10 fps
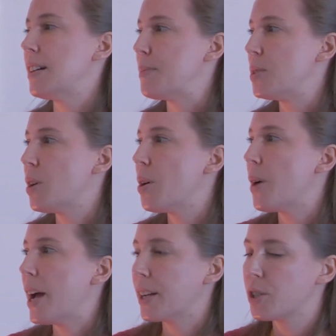So
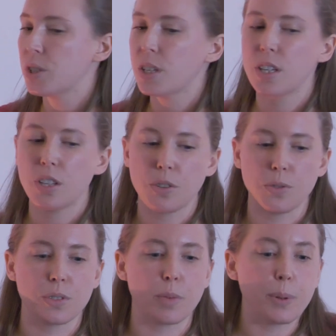I actually
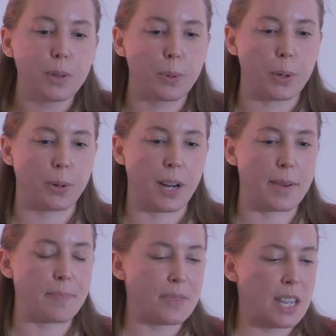used a build
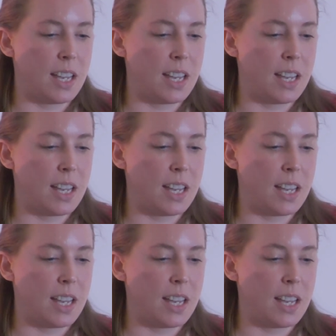program,